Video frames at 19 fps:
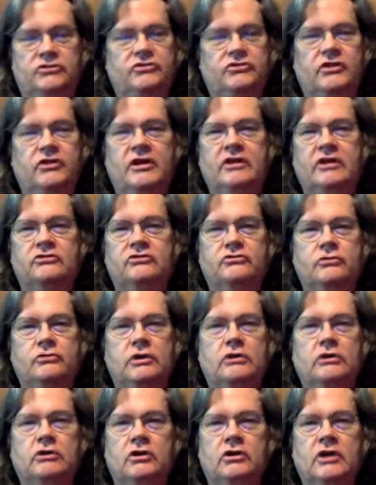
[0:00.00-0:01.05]
the history,
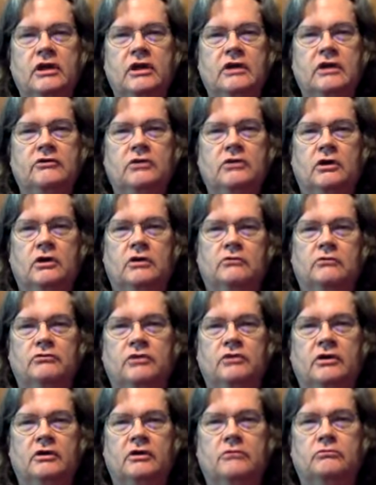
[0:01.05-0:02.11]
looking at the
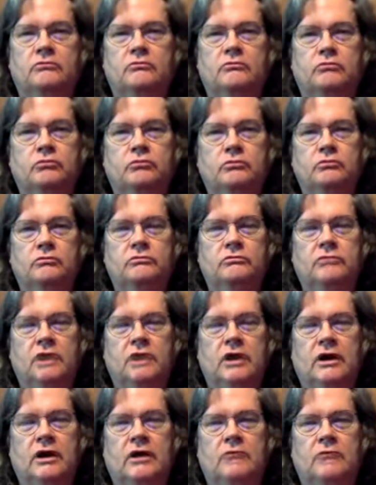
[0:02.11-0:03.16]
the
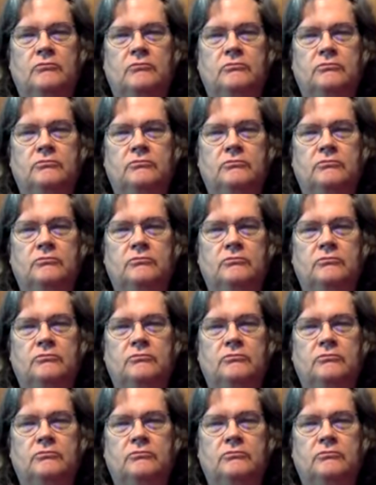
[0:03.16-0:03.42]
um,